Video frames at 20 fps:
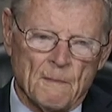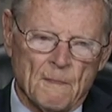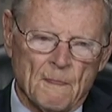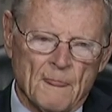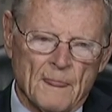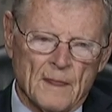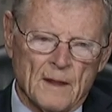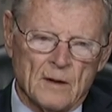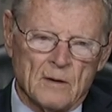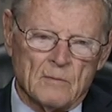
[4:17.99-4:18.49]

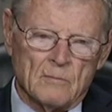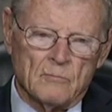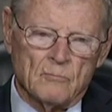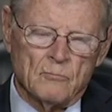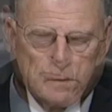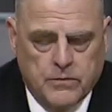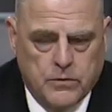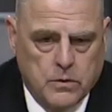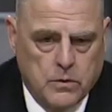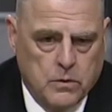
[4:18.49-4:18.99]
Yeah,
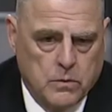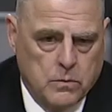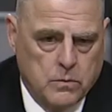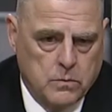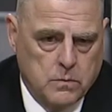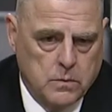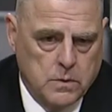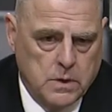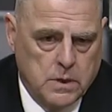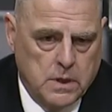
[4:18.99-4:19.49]
my
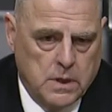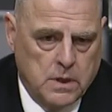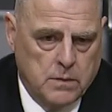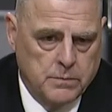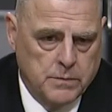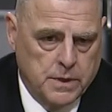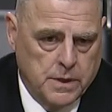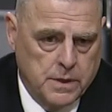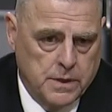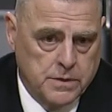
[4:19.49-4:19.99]

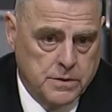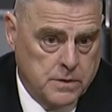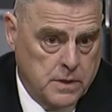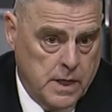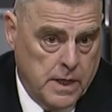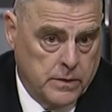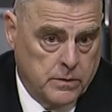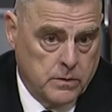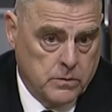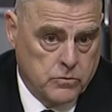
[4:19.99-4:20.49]
view is
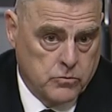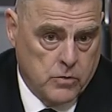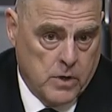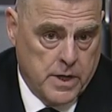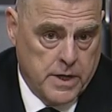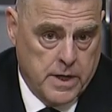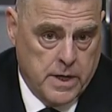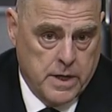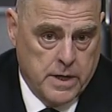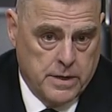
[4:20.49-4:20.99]
that the
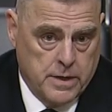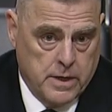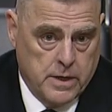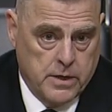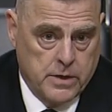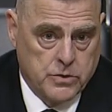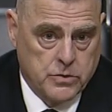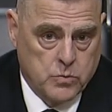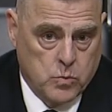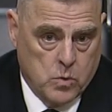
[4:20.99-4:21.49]
triad
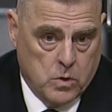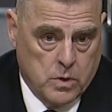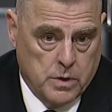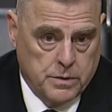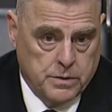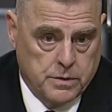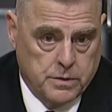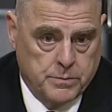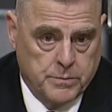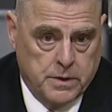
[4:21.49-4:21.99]
has
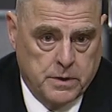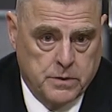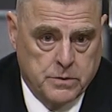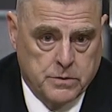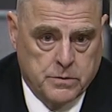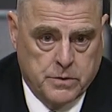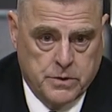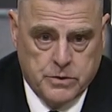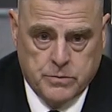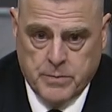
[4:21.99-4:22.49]
worked. I mean,
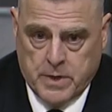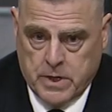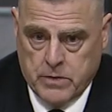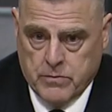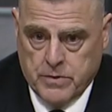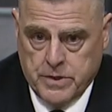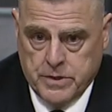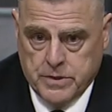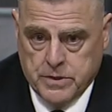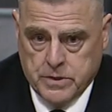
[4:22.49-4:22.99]
there's many
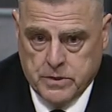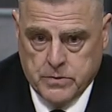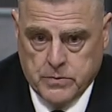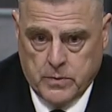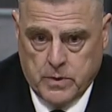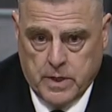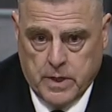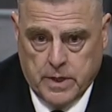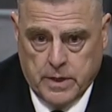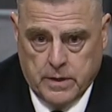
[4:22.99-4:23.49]
reasons
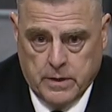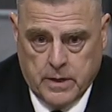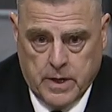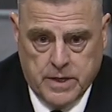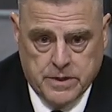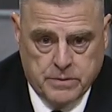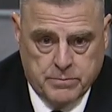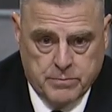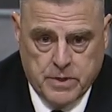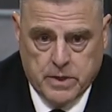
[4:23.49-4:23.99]
why there
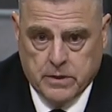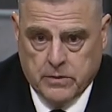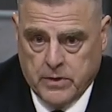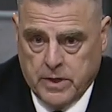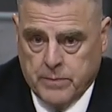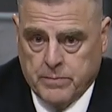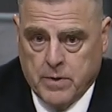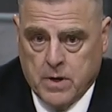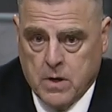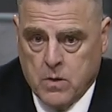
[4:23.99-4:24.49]
hasn't been a
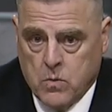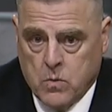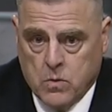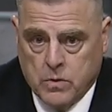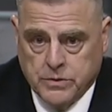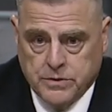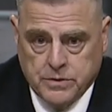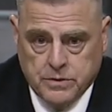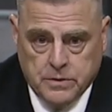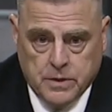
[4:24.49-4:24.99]
great power
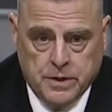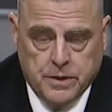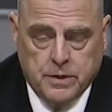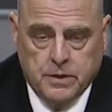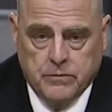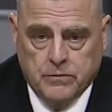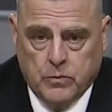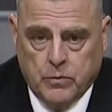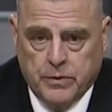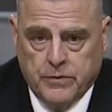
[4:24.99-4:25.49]
war since
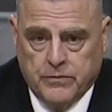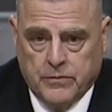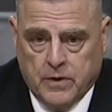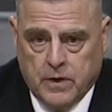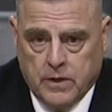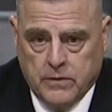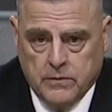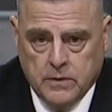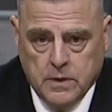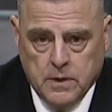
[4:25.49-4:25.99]

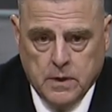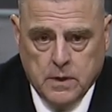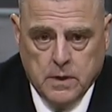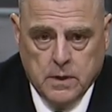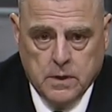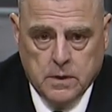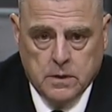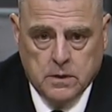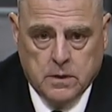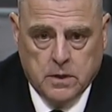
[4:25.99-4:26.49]
1945.
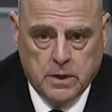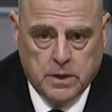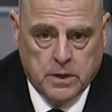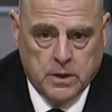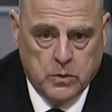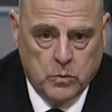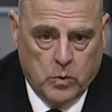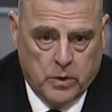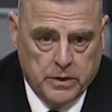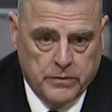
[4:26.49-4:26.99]

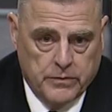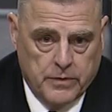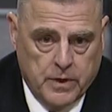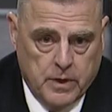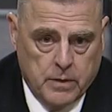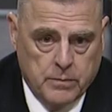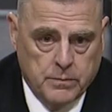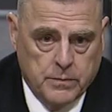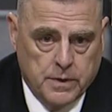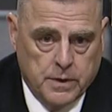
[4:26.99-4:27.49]
Clearly, one of
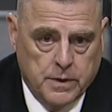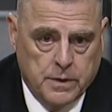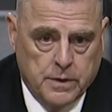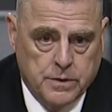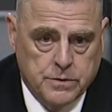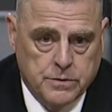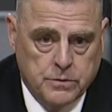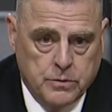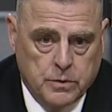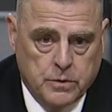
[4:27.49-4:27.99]
them
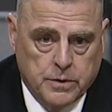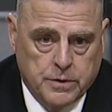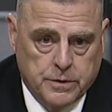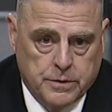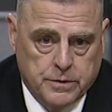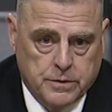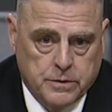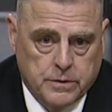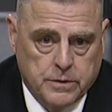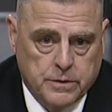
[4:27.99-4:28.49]
is nuclear
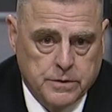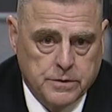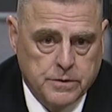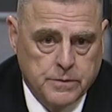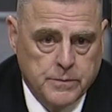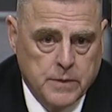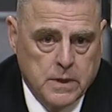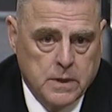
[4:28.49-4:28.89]
deterrence.